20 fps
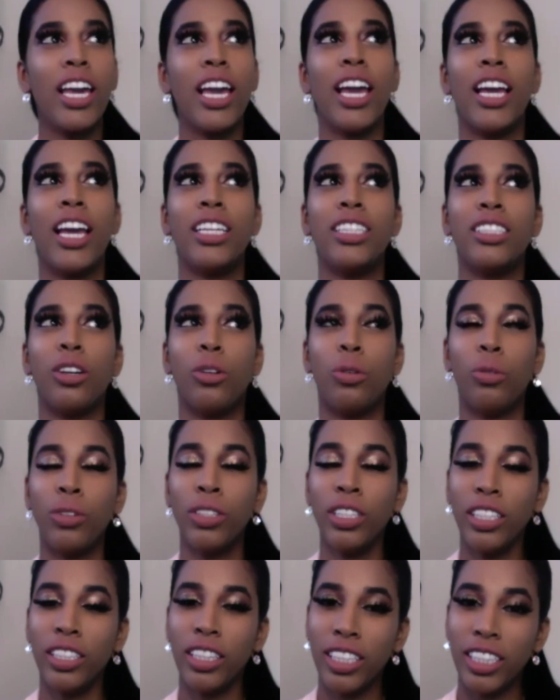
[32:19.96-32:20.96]
and the
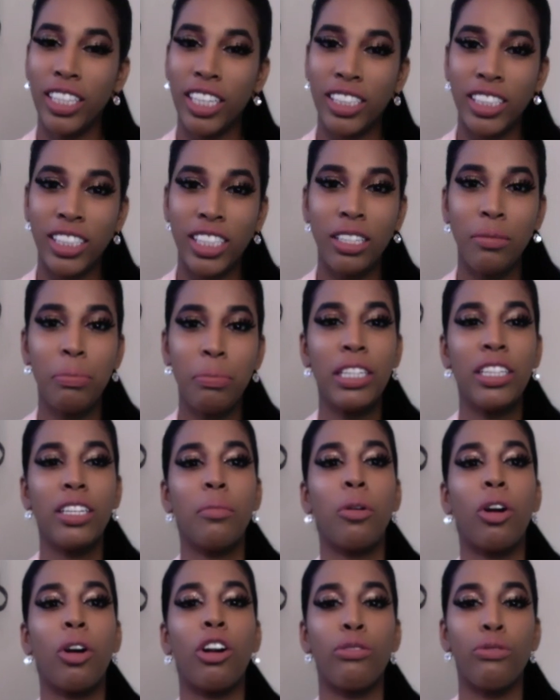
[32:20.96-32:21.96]
only thing that's keeping them
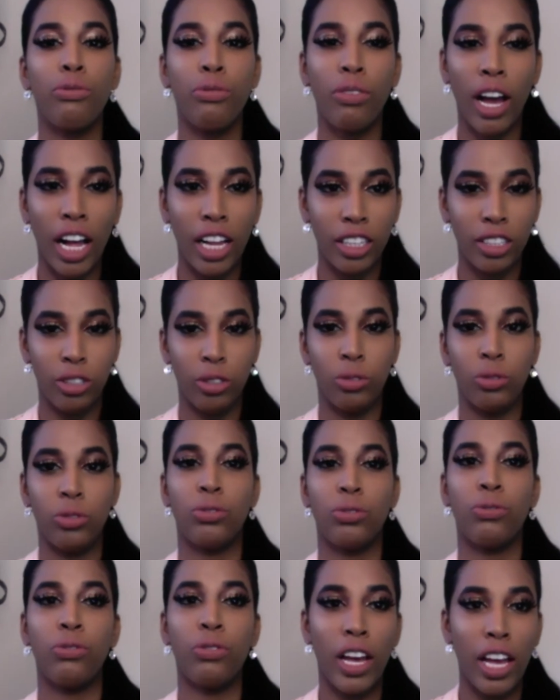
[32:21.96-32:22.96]
are values,
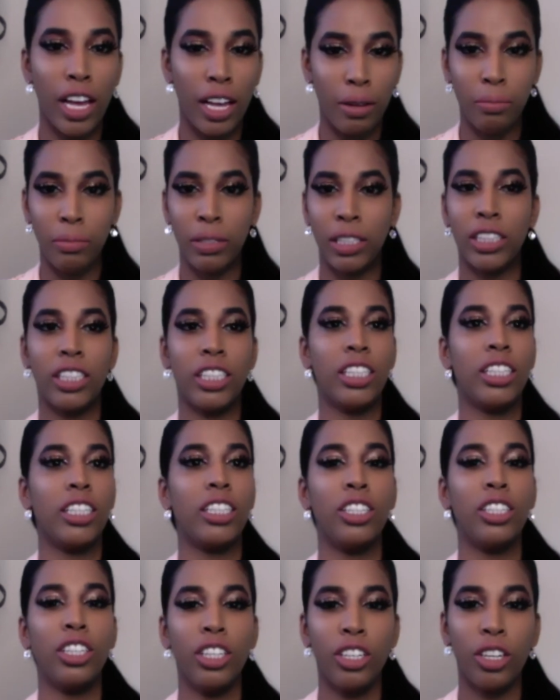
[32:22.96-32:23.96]
family,
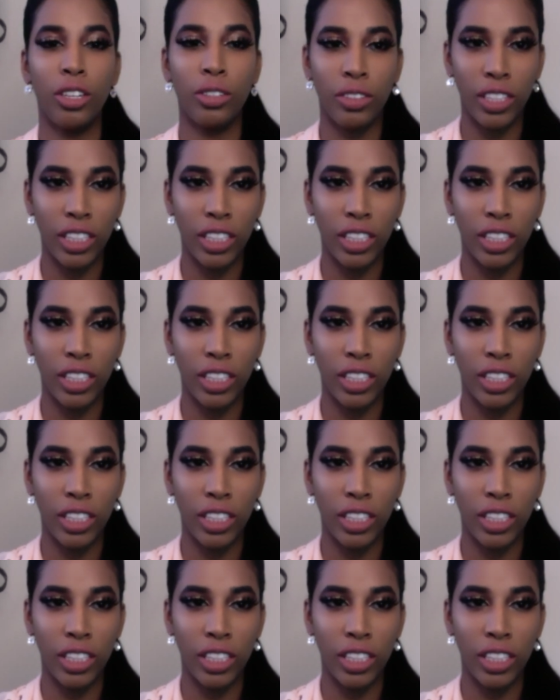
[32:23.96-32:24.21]
you know,